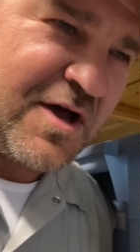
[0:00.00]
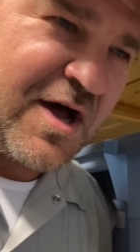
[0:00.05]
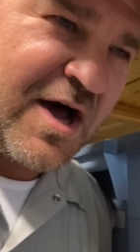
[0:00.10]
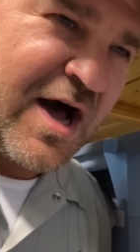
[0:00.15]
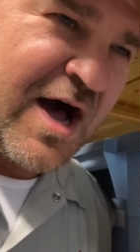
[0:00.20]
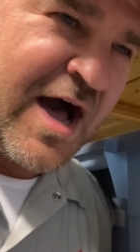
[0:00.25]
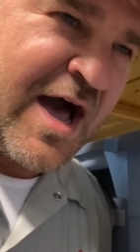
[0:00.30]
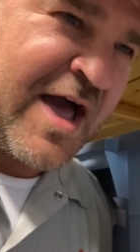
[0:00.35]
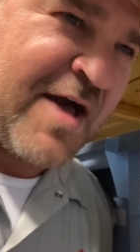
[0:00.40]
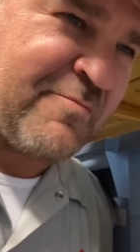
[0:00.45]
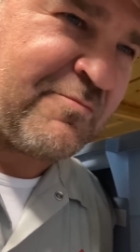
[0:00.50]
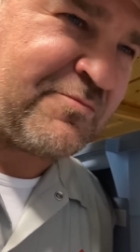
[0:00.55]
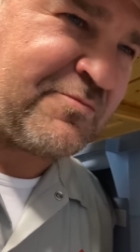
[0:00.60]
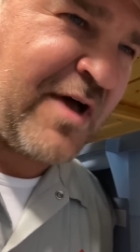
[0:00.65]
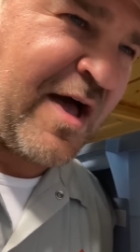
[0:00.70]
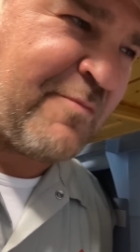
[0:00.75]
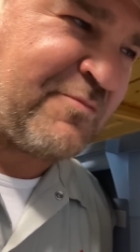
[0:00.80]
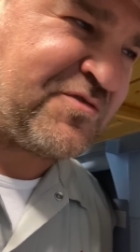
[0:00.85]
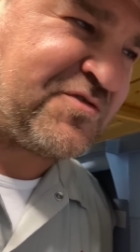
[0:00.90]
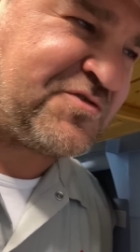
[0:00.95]
I'm
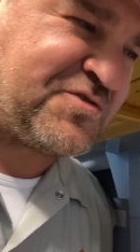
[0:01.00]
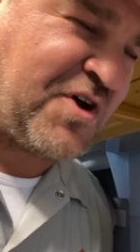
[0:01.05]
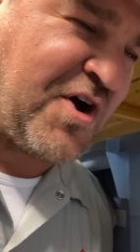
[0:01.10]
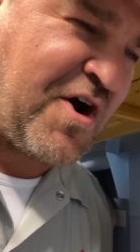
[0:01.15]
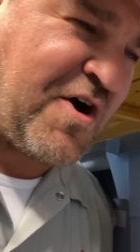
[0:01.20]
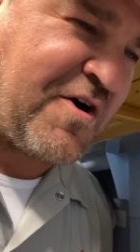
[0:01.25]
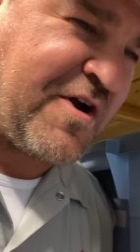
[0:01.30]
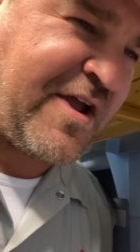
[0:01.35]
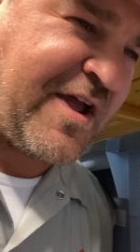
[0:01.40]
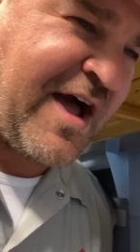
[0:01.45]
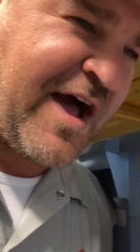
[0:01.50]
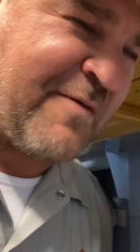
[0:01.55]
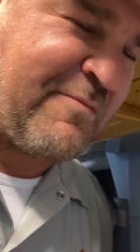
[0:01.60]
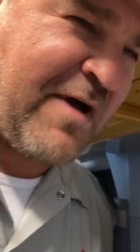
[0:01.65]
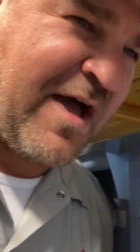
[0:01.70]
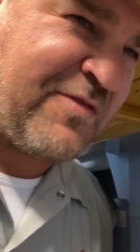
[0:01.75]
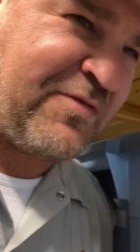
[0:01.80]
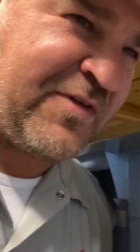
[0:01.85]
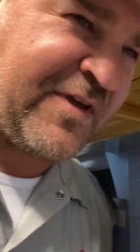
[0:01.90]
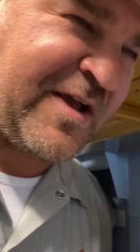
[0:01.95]
I'm sorry. I'm,
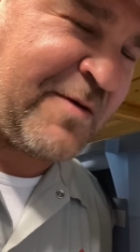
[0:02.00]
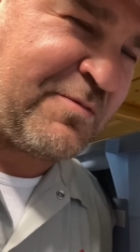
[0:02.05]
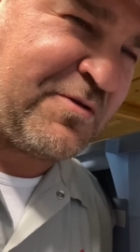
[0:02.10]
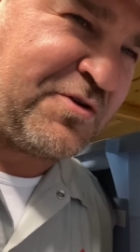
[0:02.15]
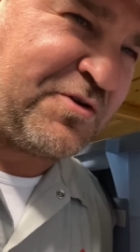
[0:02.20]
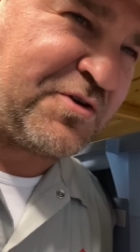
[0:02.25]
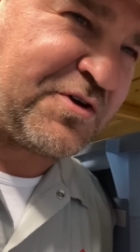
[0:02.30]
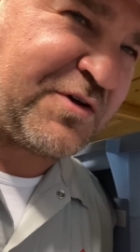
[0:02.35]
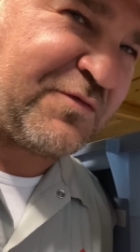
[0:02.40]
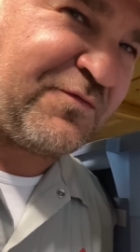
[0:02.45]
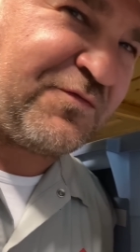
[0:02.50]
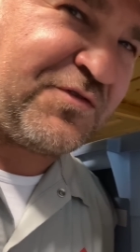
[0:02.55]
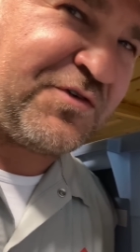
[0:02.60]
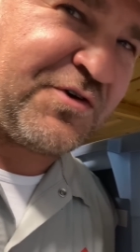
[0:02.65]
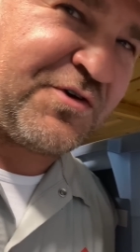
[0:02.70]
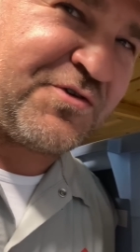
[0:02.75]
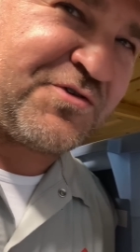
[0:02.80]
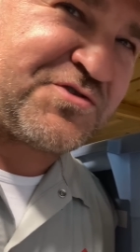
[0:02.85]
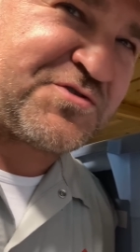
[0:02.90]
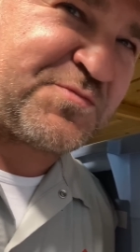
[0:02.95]
i think I'm a little
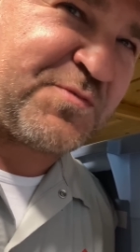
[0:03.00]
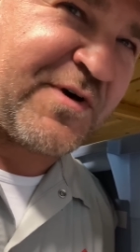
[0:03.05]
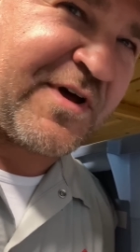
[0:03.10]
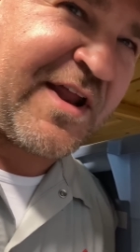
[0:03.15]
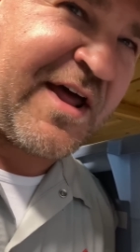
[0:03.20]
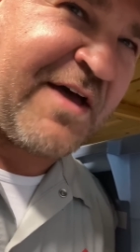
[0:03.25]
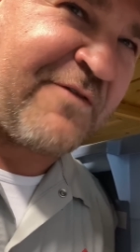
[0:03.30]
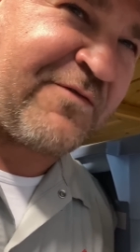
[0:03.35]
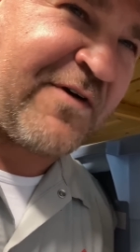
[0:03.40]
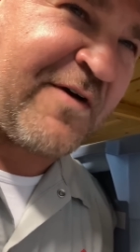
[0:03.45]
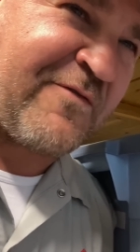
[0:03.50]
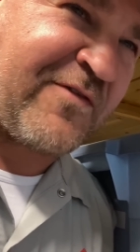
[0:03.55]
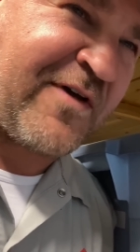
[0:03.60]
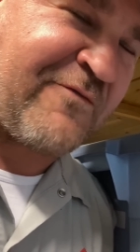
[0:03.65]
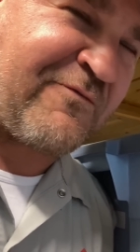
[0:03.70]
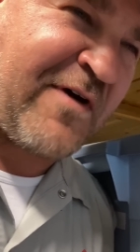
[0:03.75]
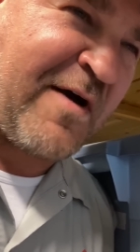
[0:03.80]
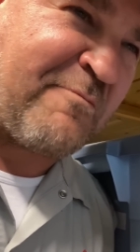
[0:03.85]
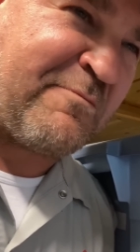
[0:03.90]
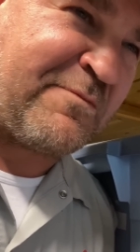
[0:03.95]
confused, but if, I,
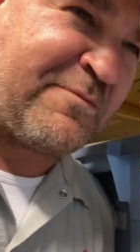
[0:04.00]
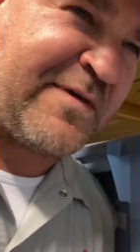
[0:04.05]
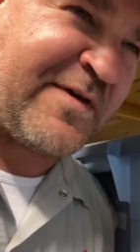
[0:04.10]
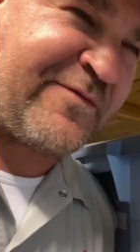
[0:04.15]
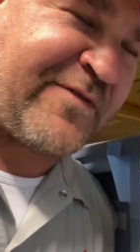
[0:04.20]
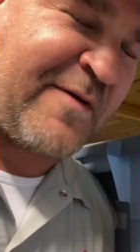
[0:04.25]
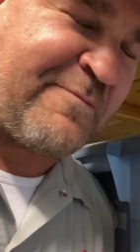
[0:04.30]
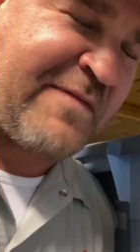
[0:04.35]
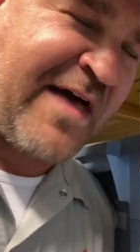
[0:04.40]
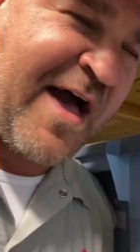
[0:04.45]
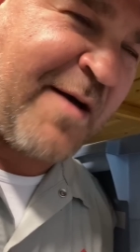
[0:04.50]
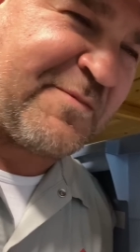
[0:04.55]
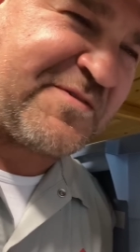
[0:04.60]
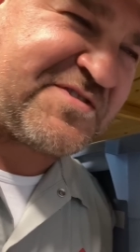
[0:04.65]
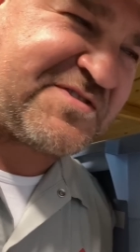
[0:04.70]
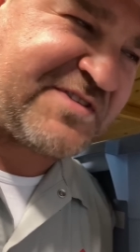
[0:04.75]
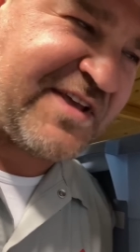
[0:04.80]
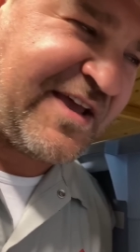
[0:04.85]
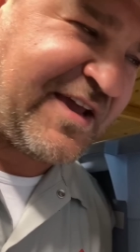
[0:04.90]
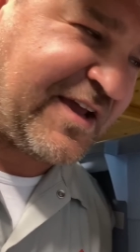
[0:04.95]
if I'm if I'm not
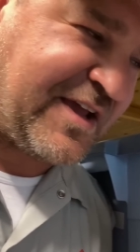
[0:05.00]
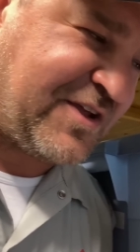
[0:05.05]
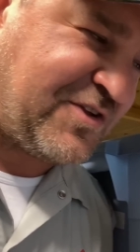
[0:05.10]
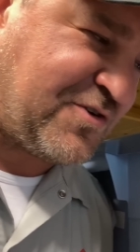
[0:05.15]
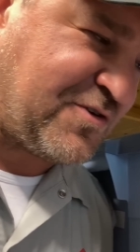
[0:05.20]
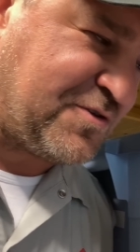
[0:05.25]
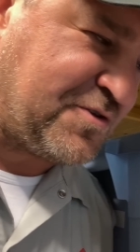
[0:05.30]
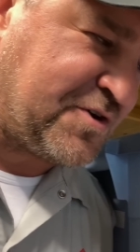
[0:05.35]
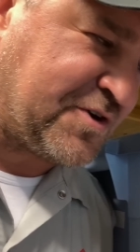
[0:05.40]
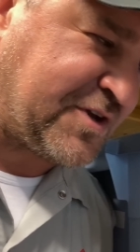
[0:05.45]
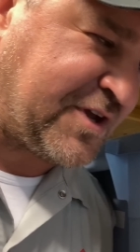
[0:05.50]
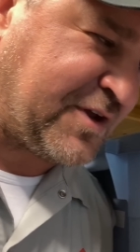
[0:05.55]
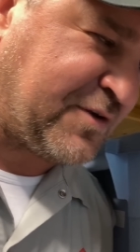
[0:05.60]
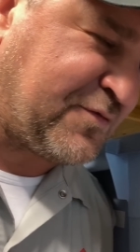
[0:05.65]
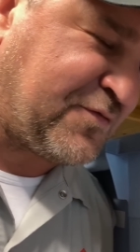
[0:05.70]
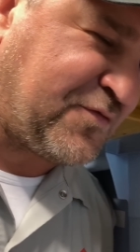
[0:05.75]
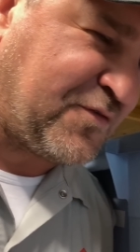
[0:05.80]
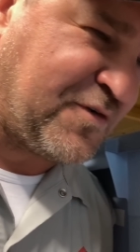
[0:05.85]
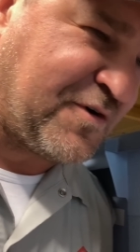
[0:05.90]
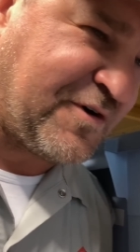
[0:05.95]
mistaken, you're looking
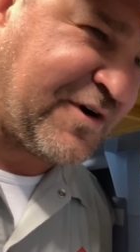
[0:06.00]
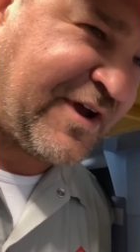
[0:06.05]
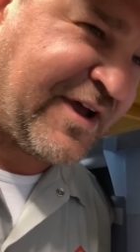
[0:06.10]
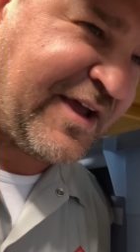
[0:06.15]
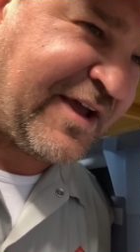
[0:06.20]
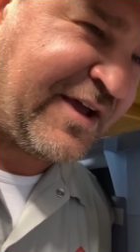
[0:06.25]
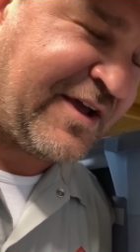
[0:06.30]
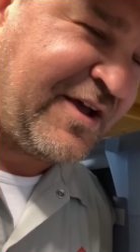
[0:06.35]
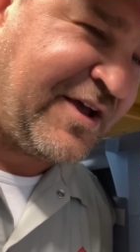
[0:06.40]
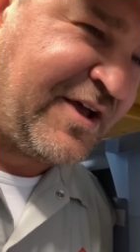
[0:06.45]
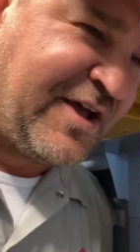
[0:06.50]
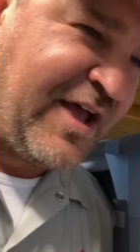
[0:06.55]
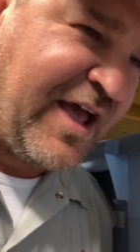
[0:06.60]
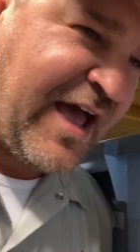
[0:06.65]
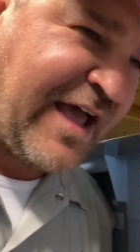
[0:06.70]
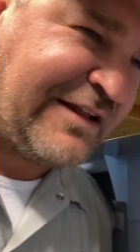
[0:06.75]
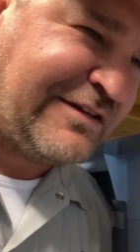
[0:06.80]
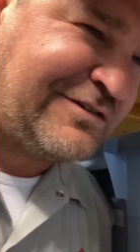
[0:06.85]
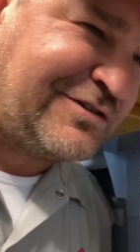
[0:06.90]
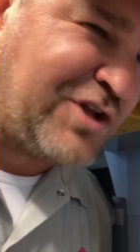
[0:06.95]
for a
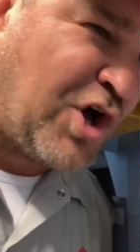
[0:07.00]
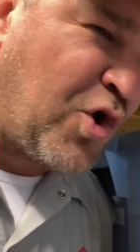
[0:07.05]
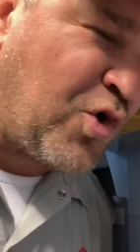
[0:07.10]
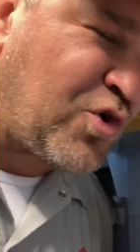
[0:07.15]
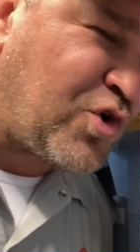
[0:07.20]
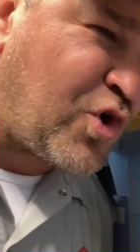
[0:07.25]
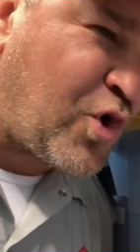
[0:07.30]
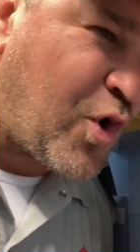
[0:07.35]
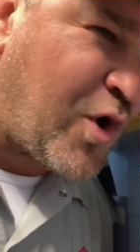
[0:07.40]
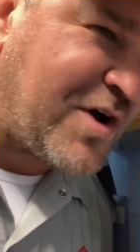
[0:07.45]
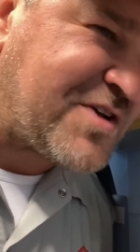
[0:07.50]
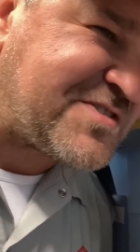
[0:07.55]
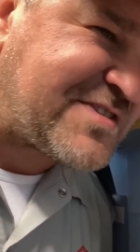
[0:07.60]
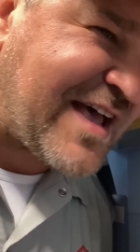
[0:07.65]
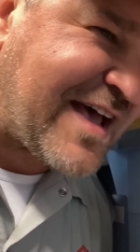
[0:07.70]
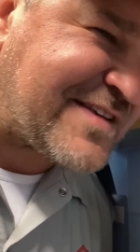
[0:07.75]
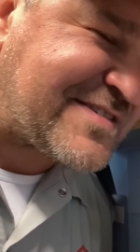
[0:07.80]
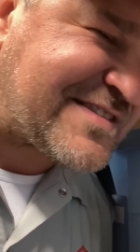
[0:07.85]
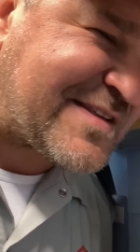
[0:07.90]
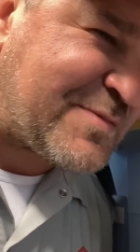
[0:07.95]
a low cost
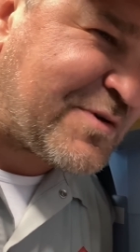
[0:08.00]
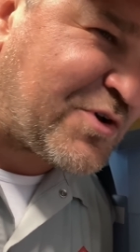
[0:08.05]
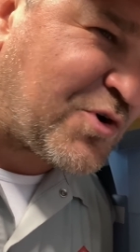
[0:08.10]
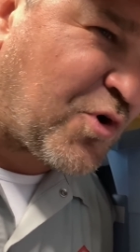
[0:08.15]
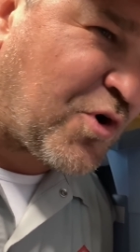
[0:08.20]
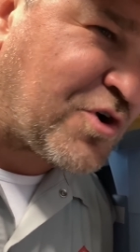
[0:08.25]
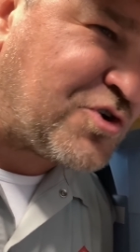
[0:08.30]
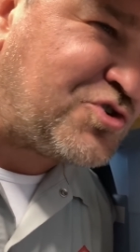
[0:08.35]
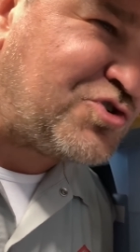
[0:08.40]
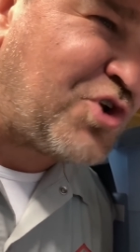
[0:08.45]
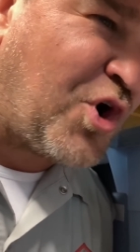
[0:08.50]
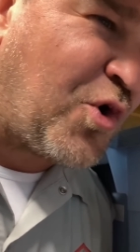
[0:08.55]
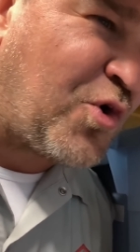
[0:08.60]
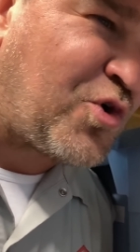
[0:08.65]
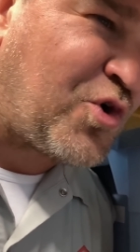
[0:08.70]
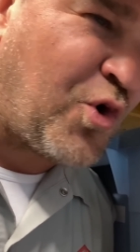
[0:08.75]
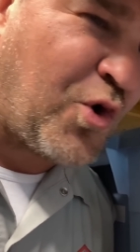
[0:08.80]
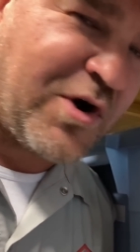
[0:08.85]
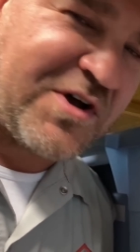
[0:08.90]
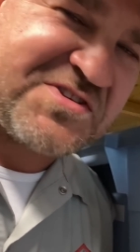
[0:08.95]
estimate or a no
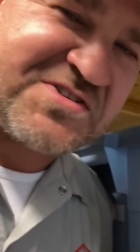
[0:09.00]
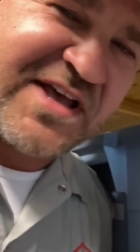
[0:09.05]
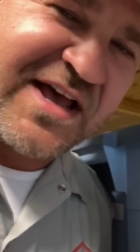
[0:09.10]
cost